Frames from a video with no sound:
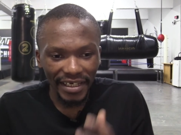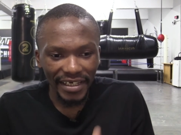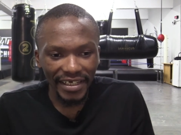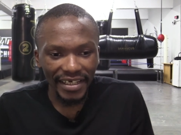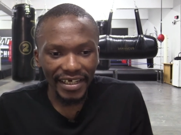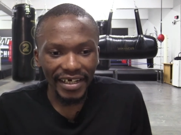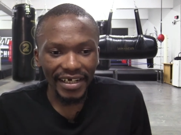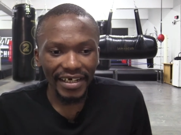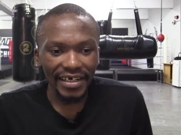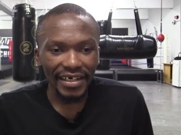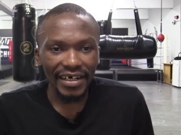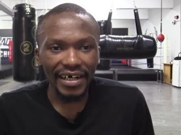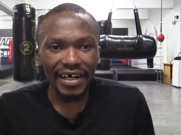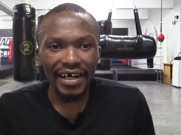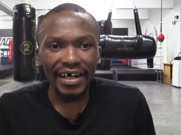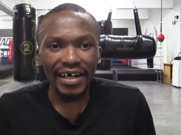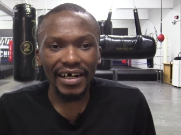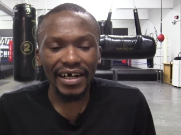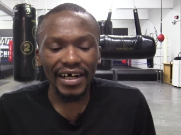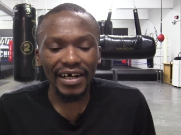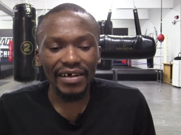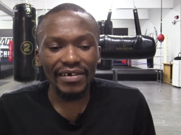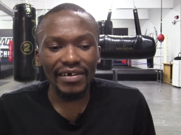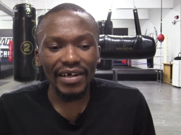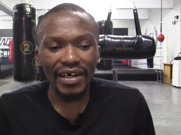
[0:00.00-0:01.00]
Yeah,
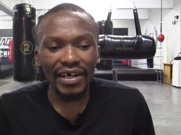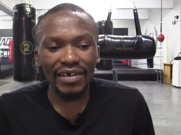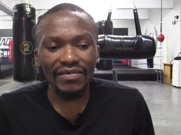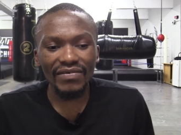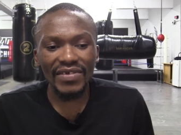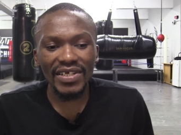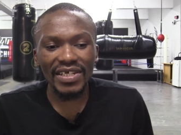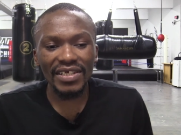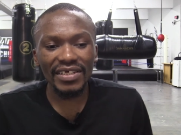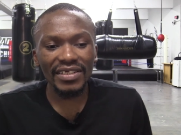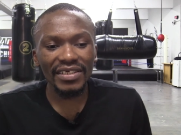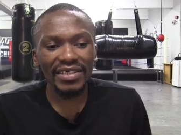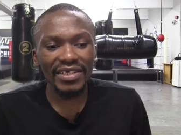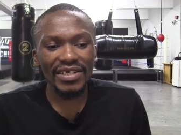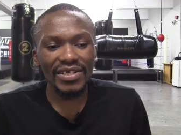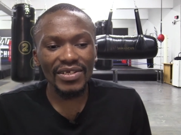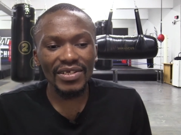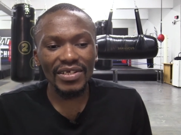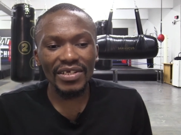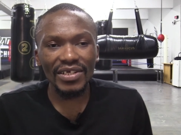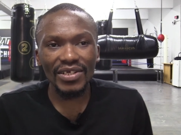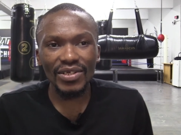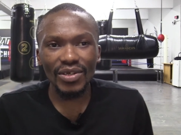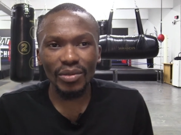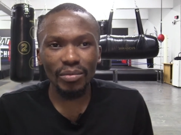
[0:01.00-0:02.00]
I, have seen
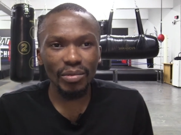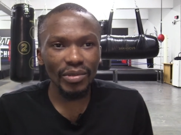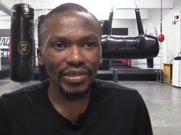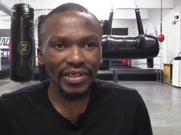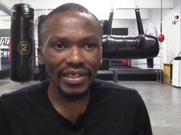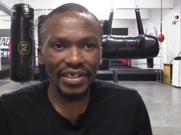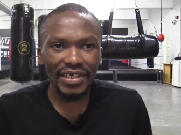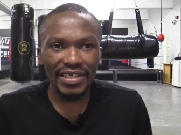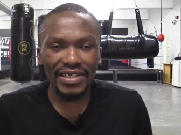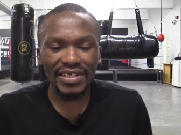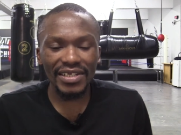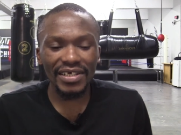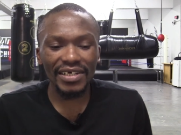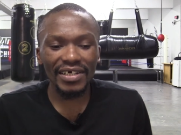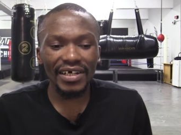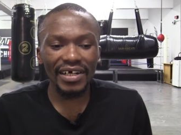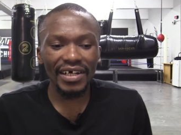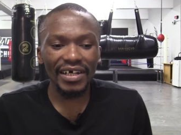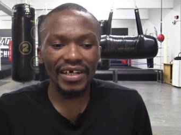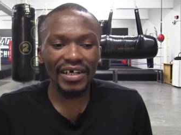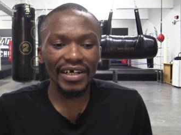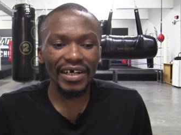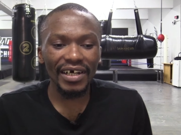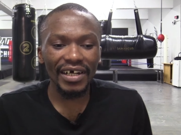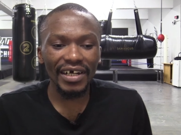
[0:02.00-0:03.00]
his, his, opponents there.
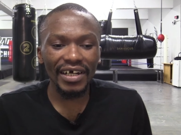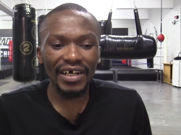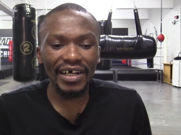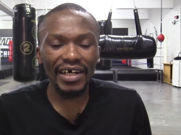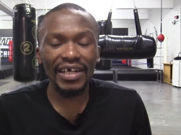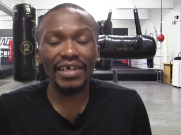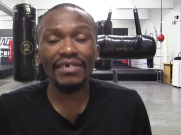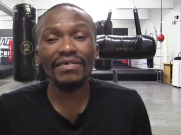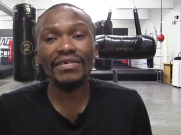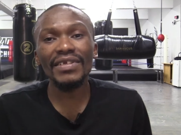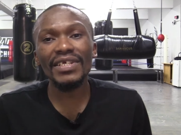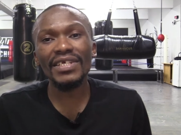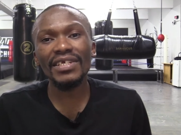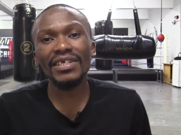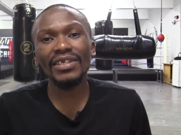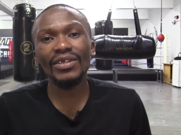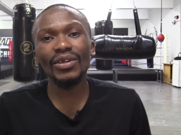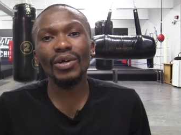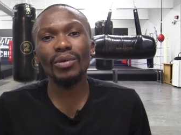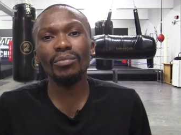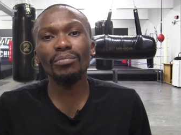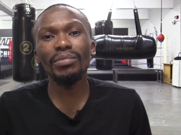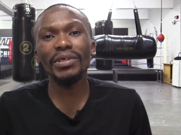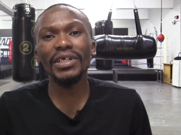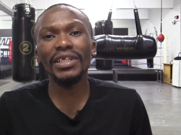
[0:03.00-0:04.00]
I, I haven't seen
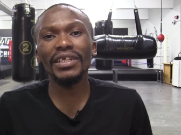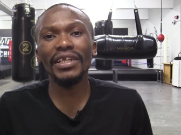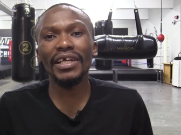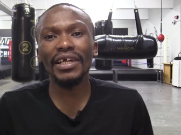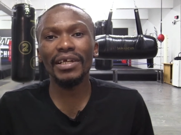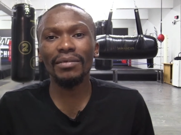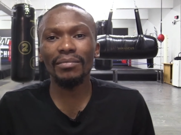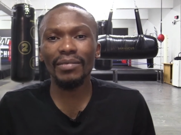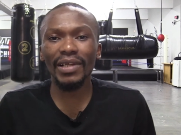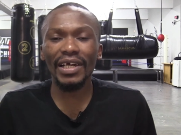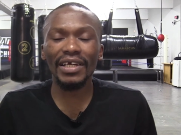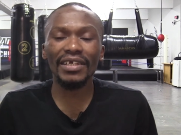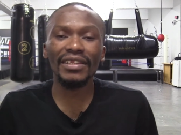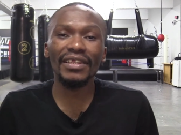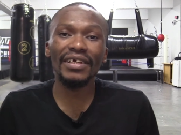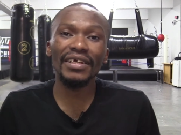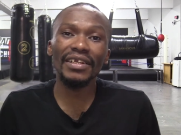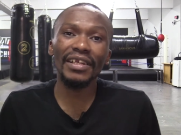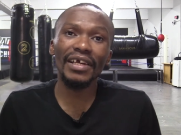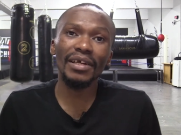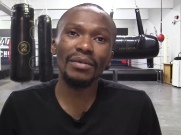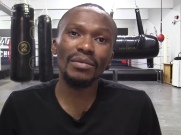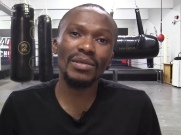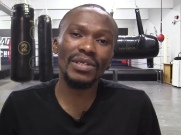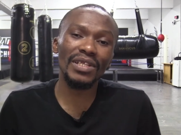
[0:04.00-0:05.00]
no big name like the
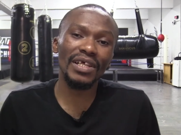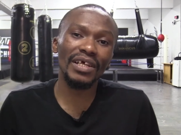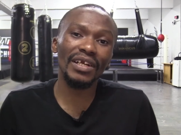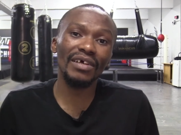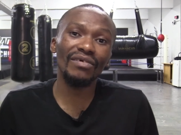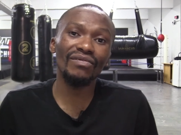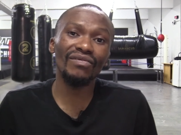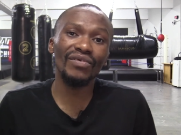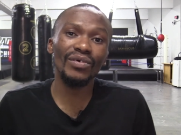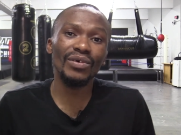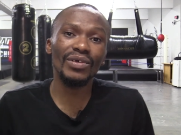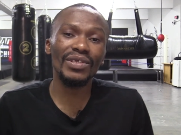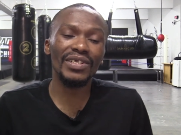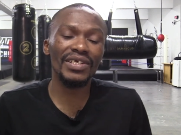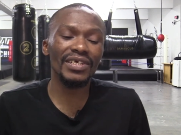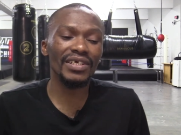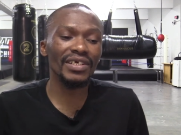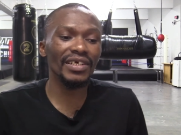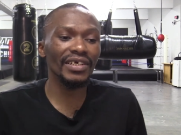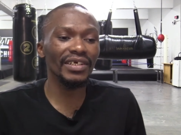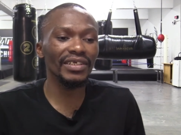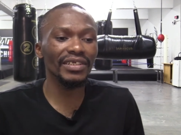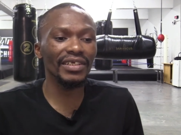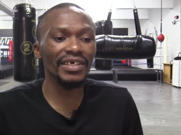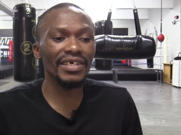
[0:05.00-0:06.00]
names that are
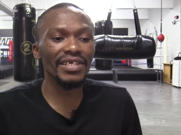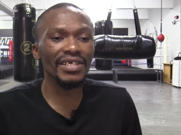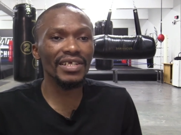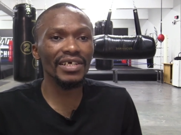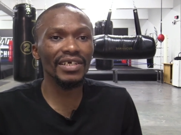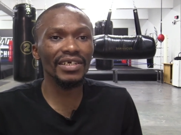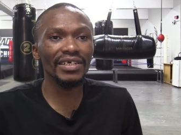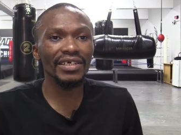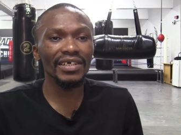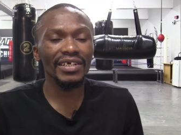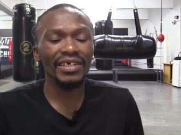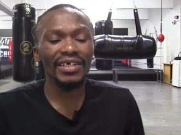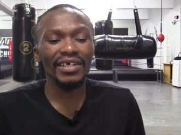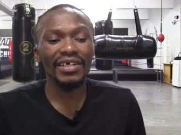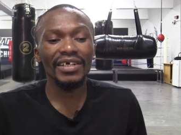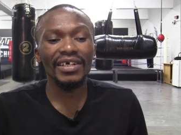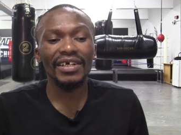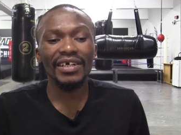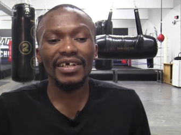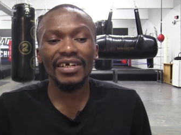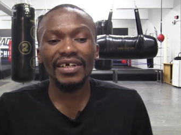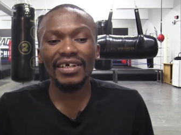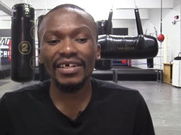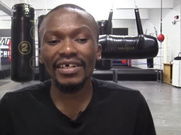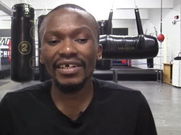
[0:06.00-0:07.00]
40 in SA, uh,
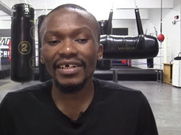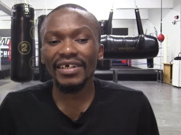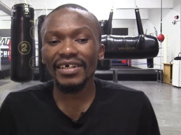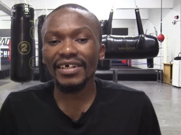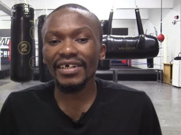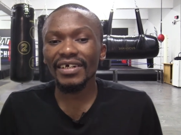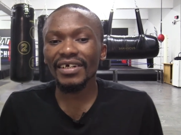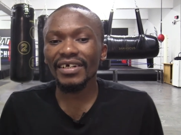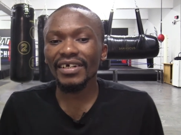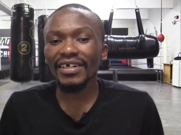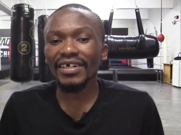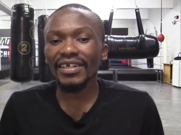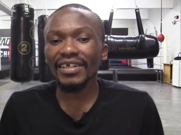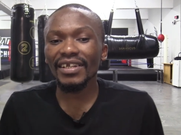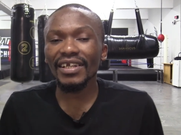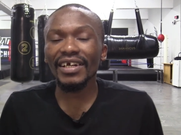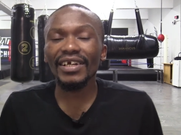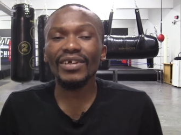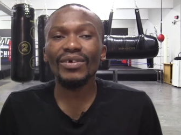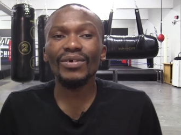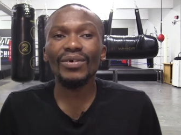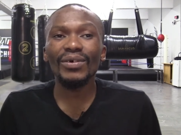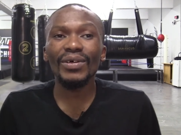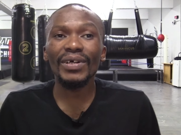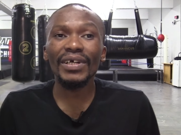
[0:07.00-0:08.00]

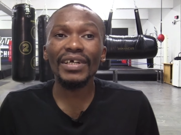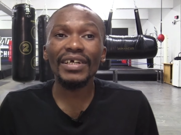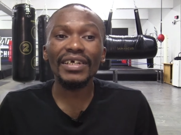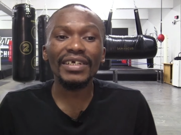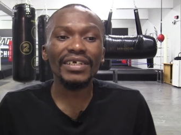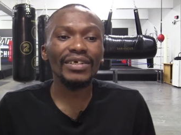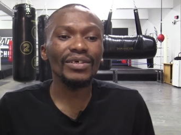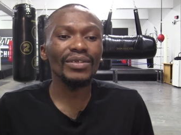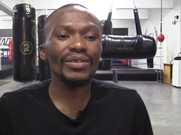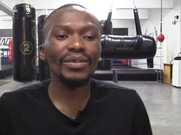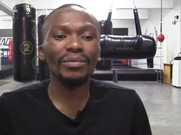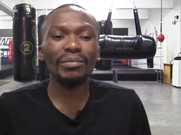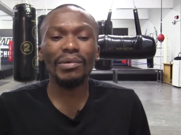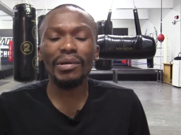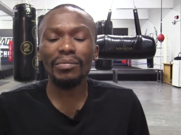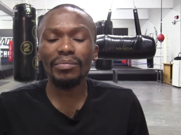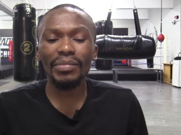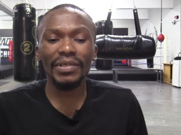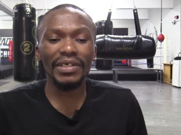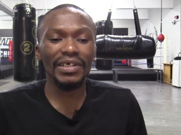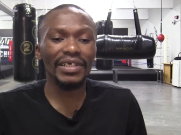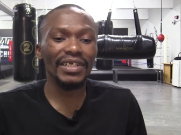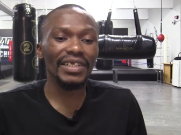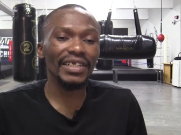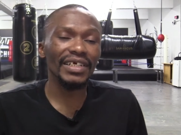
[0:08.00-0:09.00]
like Oheki,
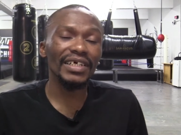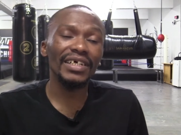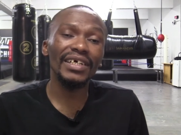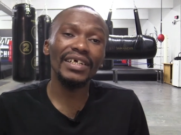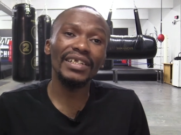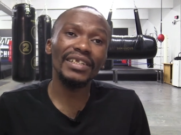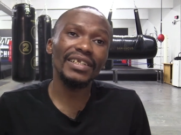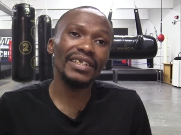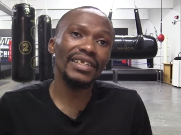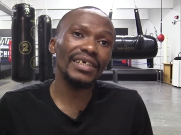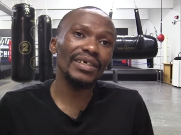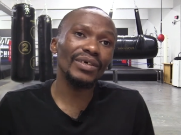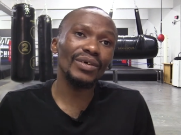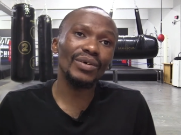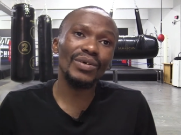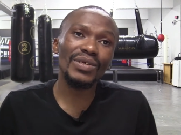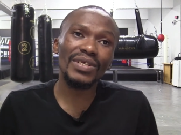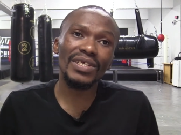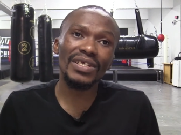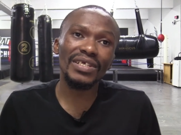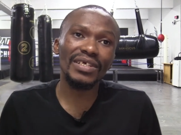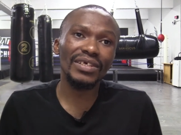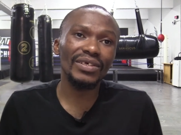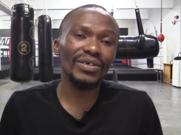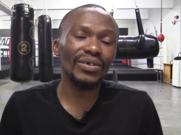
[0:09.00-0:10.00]
Numapere, and
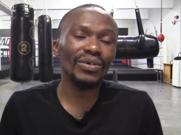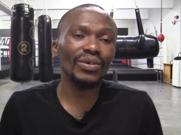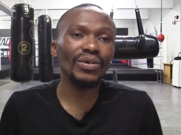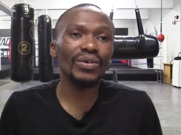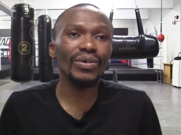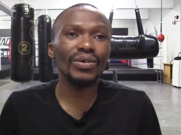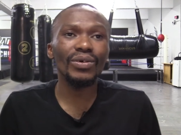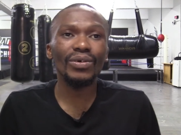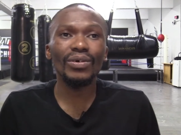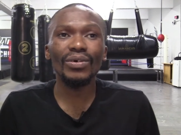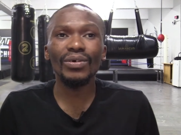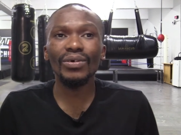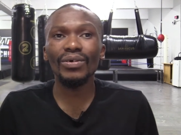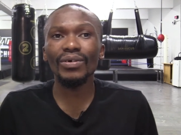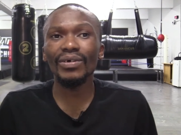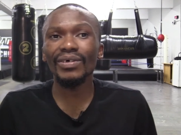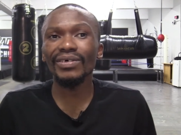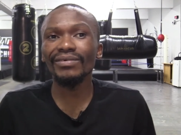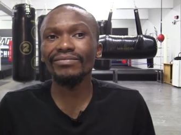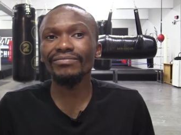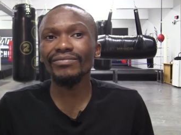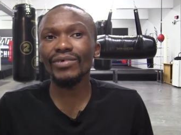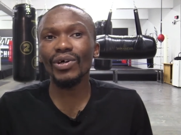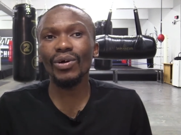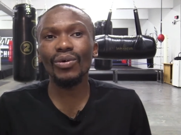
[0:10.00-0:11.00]
Osi,
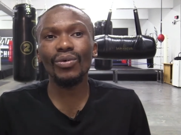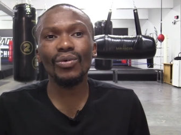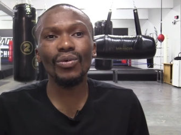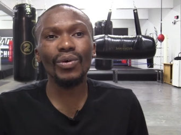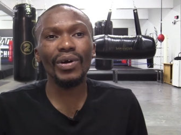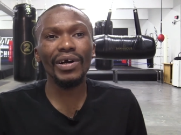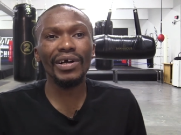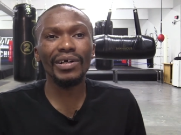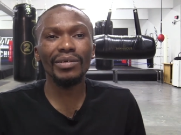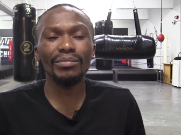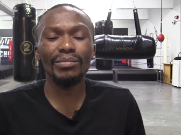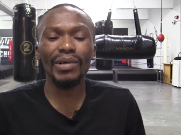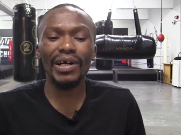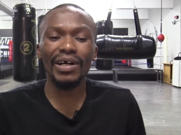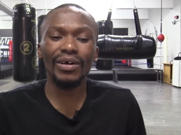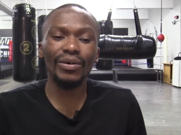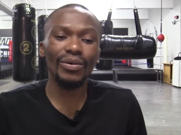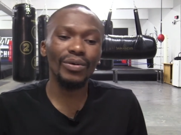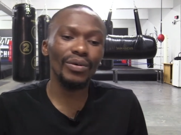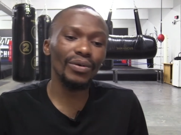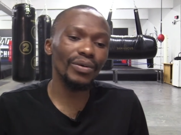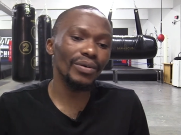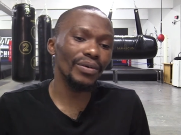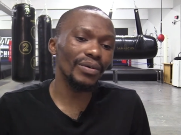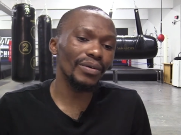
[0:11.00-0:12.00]
or Okwaiba,
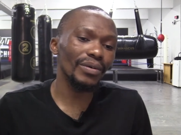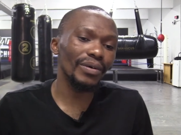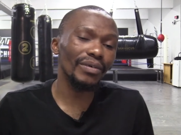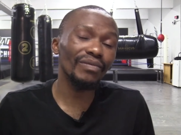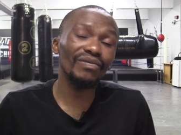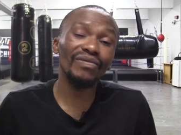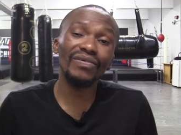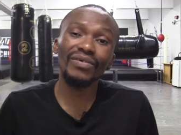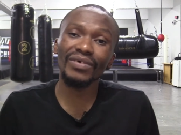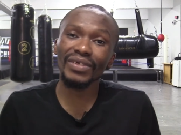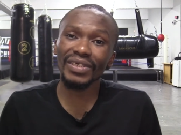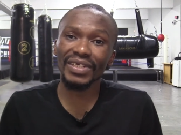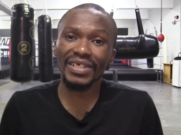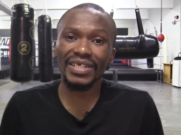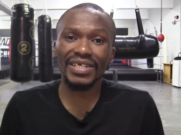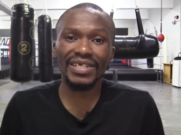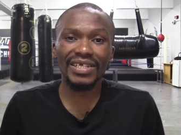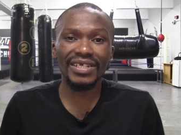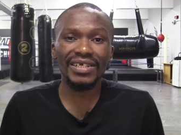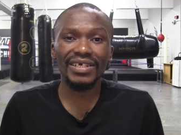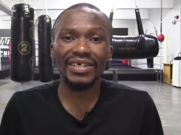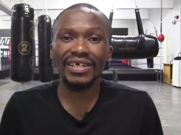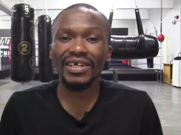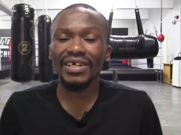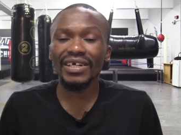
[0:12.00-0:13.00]
or Ufundis.